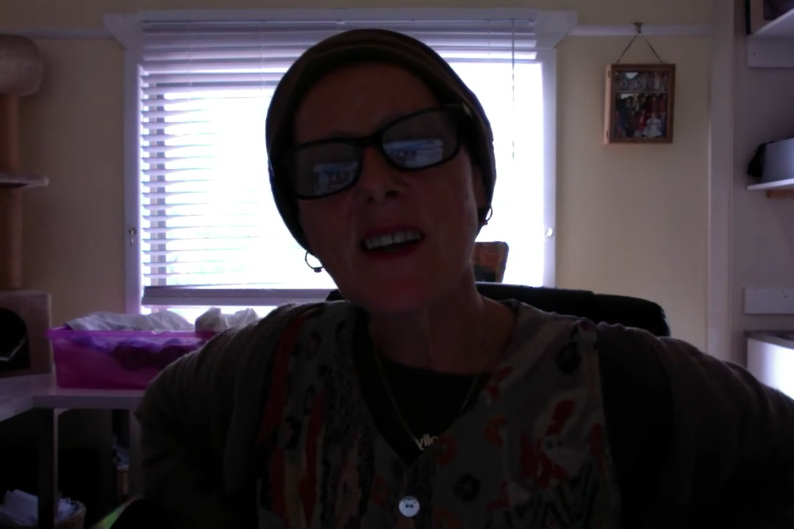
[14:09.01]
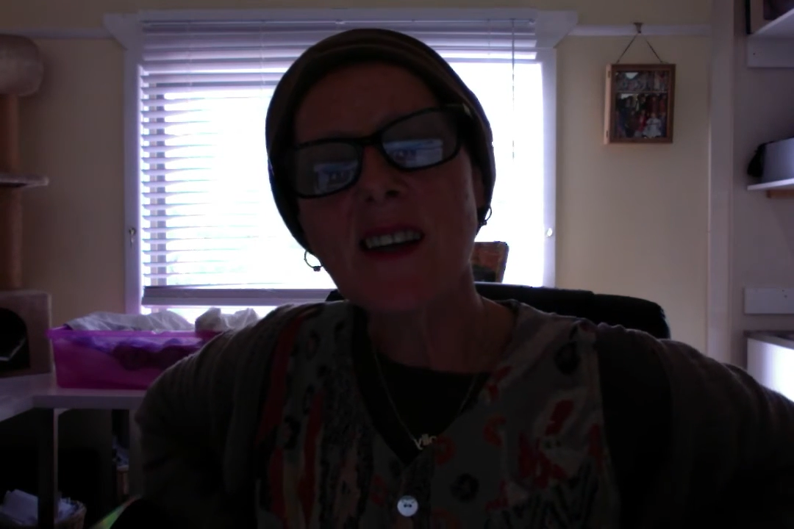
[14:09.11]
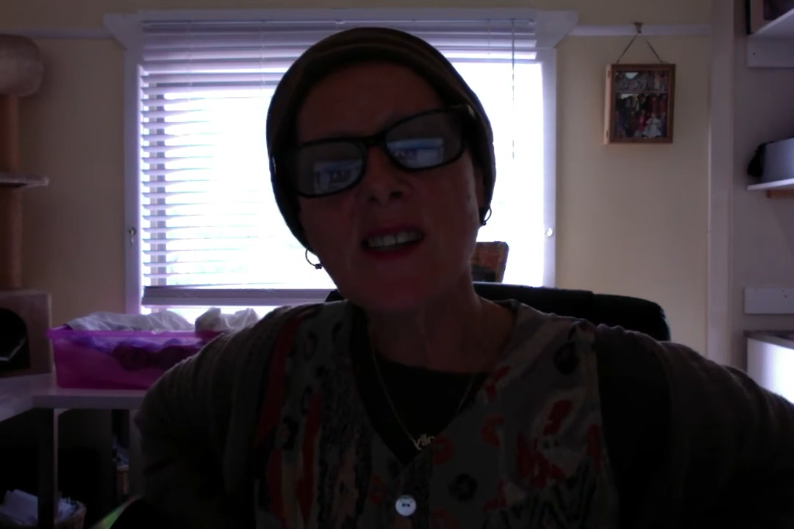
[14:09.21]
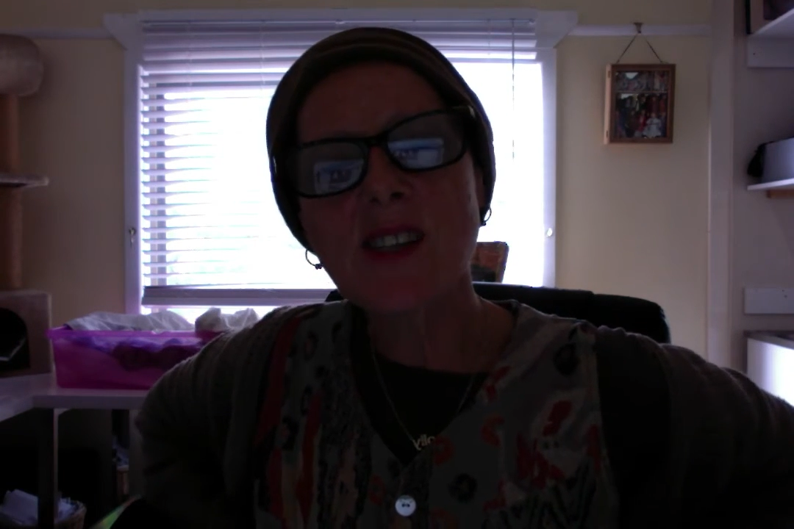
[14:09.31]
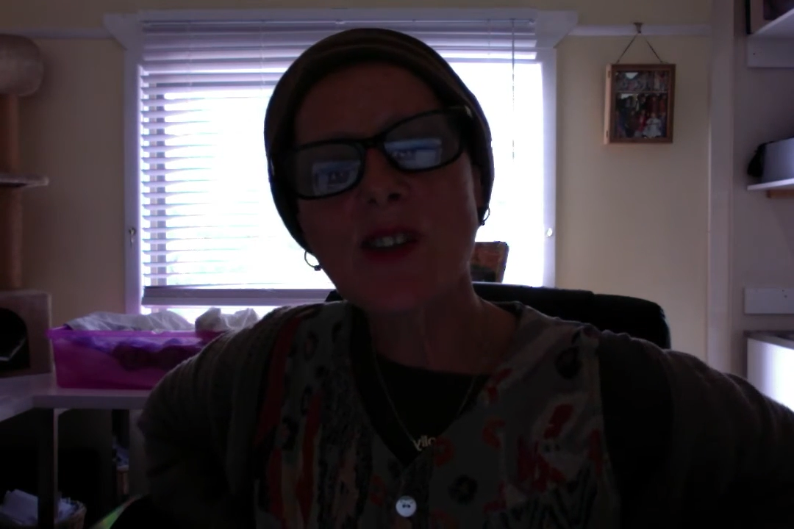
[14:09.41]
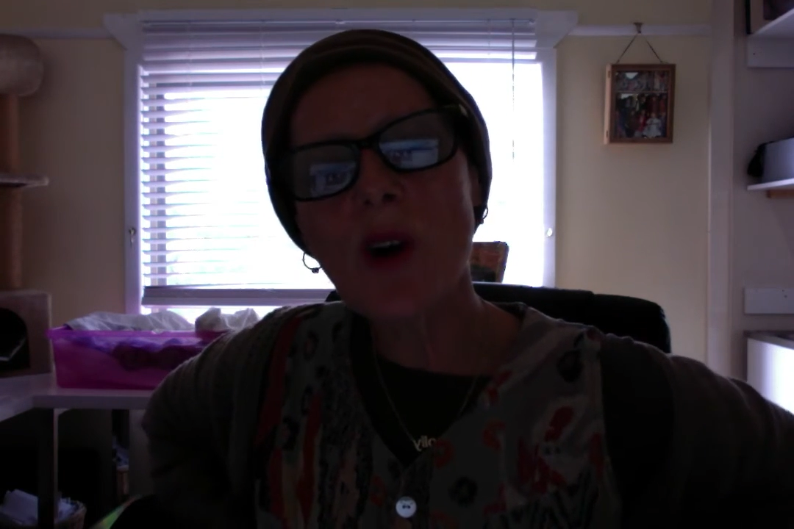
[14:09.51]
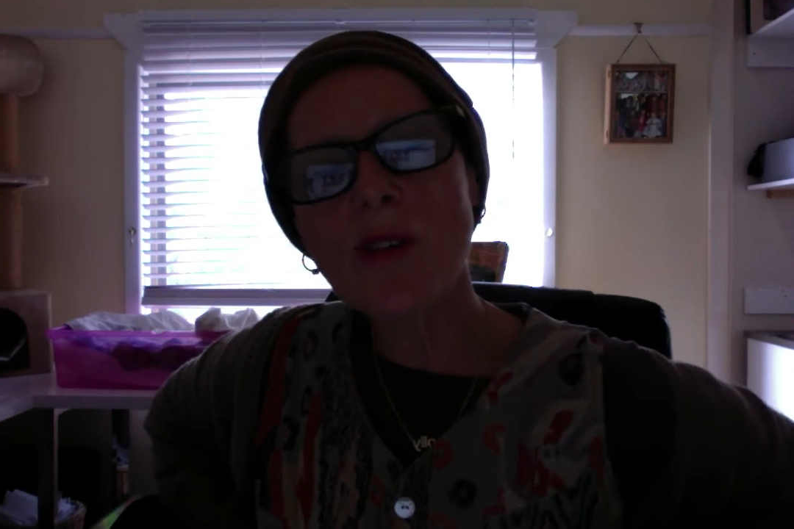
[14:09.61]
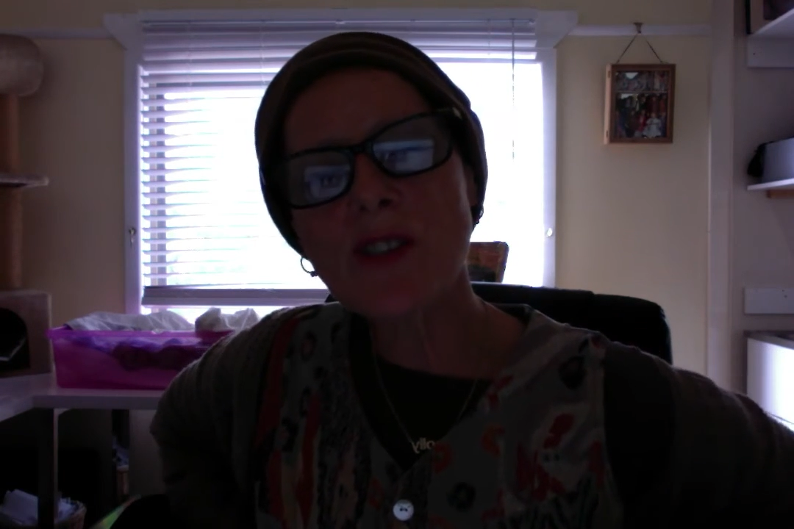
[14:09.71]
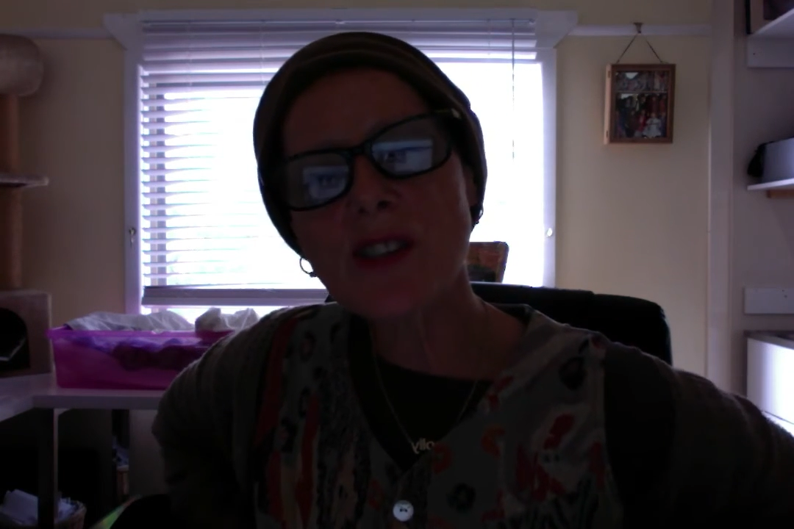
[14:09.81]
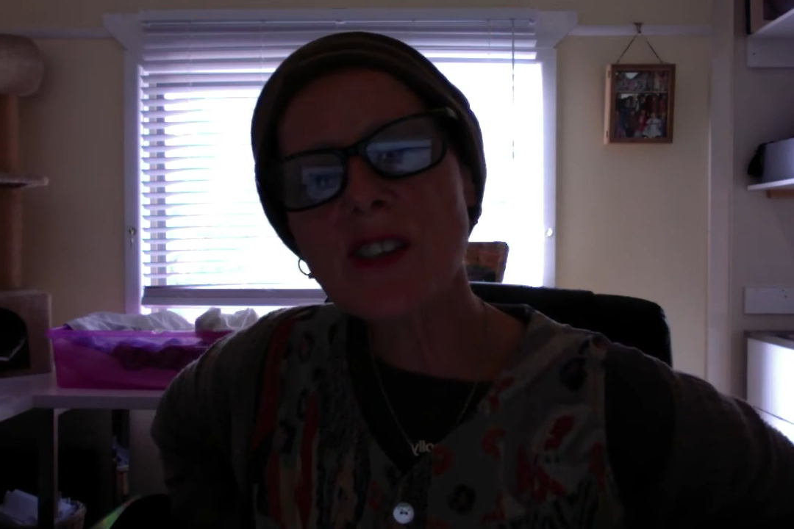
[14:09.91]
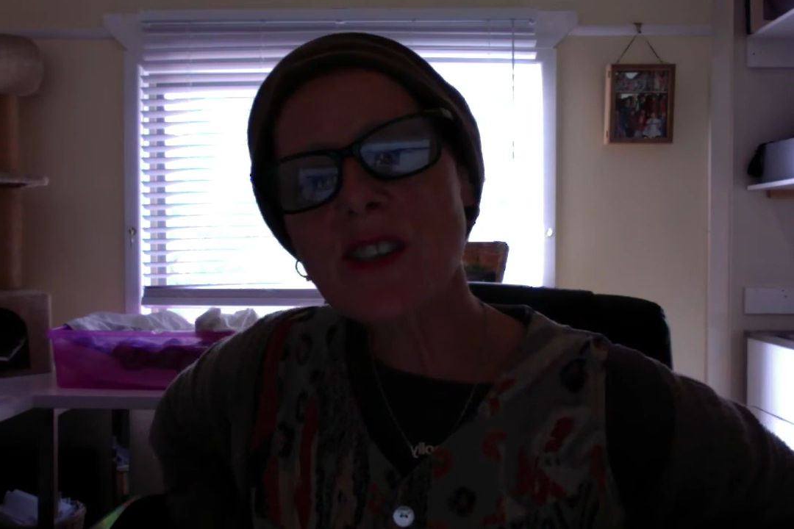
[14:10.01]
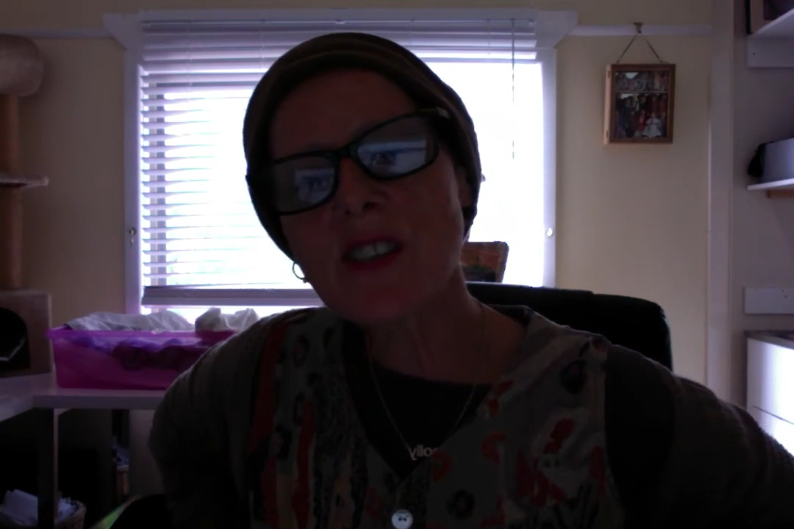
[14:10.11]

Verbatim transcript: it's not just a